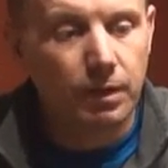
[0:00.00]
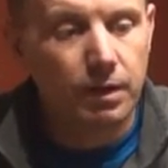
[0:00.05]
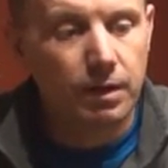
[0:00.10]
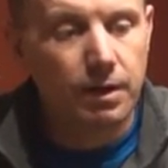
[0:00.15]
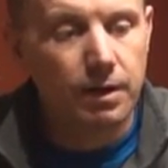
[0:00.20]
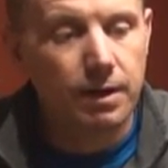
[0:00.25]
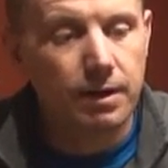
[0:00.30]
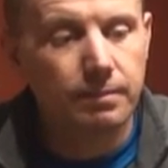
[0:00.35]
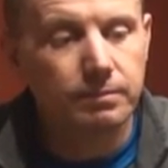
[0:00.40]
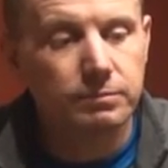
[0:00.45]

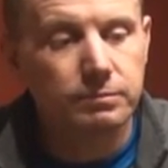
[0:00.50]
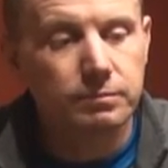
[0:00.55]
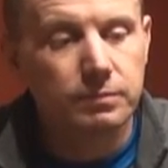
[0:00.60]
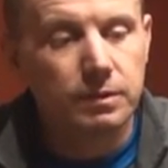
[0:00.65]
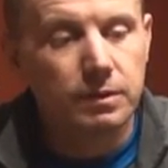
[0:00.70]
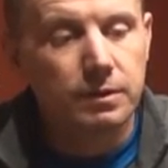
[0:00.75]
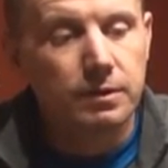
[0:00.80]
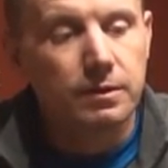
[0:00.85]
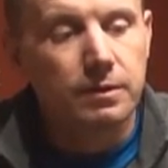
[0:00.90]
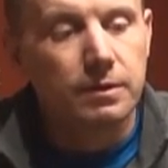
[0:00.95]

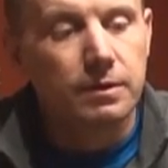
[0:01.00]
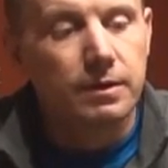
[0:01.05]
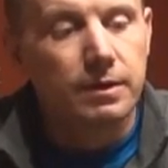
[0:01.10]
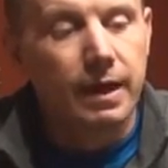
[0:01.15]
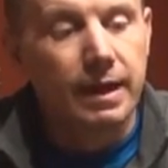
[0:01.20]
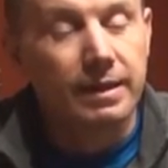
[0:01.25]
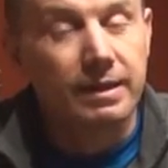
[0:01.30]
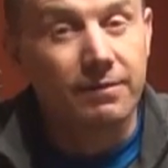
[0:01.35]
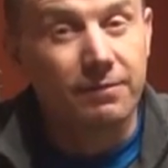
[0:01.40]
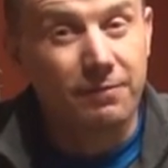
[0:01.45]

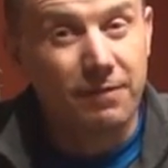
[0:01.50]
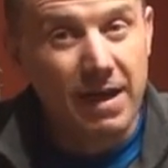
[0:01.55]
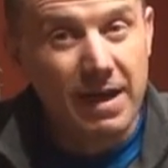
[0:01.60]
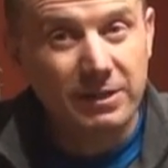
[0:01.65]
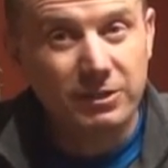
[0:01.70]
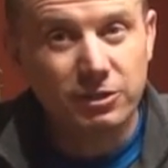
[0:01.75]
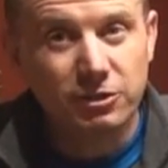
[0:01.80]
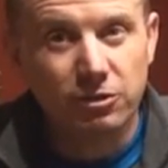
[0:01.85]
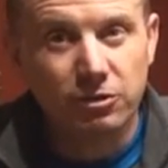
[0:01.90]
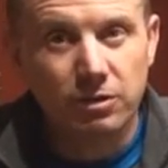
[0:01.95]
And the
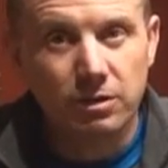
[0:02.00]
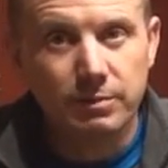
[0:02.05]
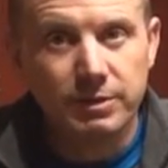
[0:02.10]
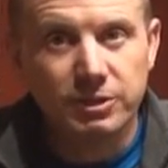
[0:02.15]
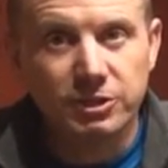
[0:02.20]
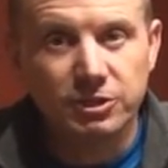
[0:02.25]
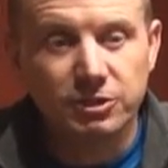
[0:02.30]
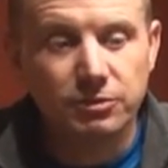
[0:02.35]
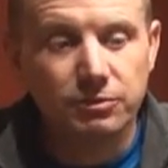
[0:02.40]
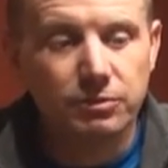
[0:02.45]
faster you're going to be
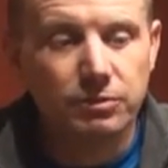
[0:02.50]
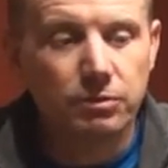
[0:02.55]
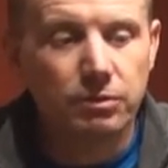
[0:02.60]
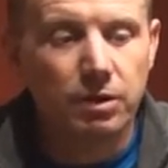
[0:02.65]
shooting,